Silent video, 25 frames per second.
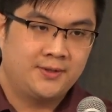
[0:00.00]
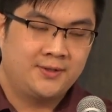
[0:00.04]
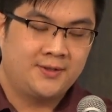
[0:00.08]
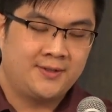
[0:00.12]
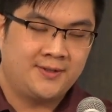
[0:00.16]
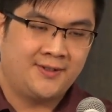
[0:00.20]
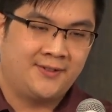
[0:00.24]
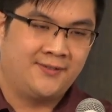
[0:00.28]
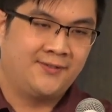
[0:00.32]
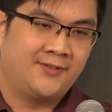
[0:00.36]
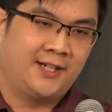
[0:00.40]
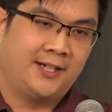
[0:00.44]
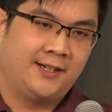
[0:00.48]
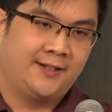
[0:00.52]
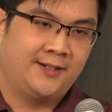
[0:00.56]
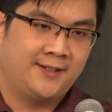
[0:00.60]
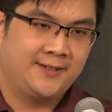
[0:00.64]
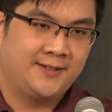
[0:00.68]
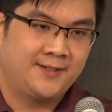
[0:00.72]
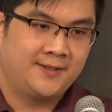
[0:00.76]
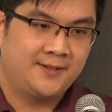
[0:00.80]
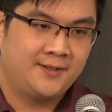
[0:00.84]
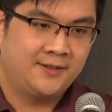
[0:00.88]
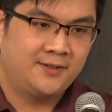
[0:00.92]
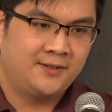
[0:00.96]
to invite
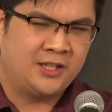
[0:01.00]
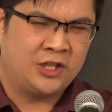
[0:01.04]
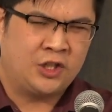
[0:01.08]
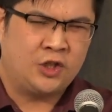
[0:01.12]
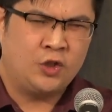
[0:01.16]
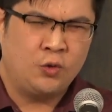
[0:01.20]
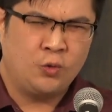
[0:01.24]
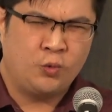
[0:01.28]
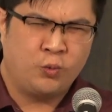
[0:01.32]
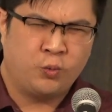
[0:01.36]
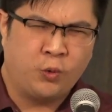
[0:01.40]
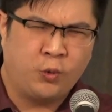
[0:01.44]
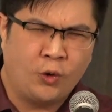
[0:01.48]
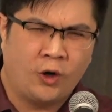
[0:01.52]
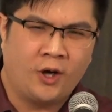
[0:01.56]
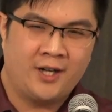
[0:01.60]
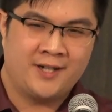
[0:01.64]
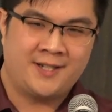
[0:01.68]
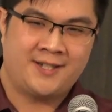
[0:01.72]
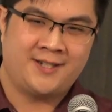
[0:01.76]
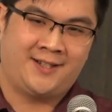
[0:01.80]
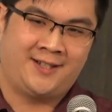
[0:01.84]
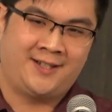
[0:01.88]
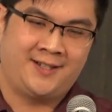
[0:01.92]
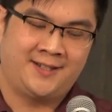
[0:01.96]
us, that you
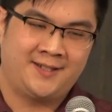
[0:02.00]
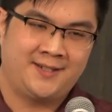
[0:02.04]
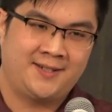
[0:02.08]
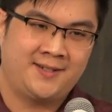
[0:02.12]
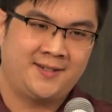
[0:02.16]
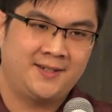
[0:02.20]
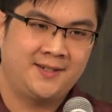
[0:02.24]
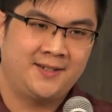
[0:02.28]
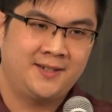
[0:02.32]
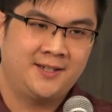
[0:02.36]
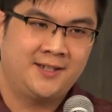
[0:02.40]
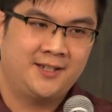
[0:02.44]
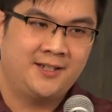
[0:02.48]
want us,